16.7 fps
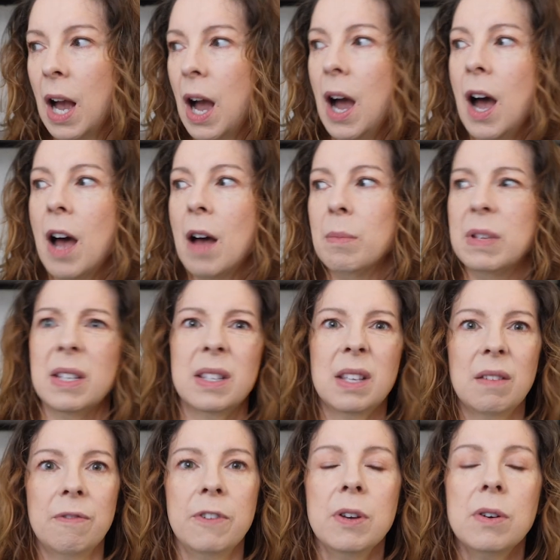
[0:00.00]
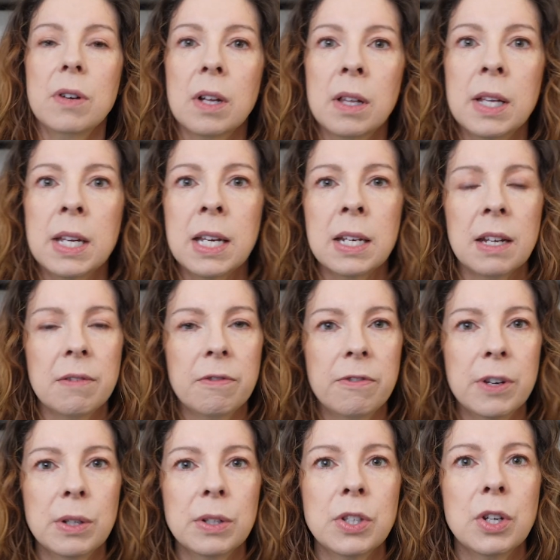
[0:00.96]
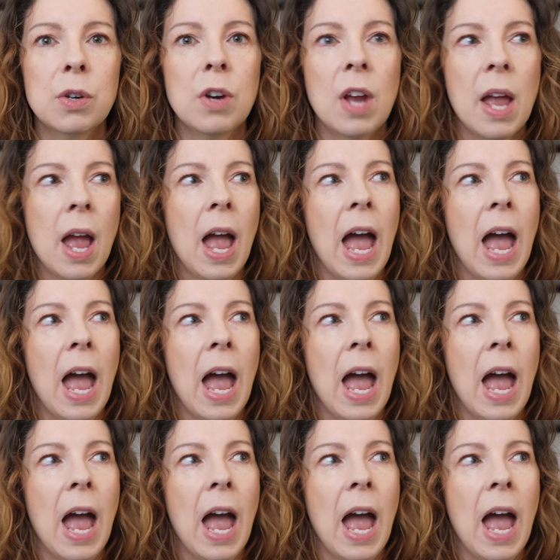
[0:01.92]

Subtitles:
Does it feel clean and filtered?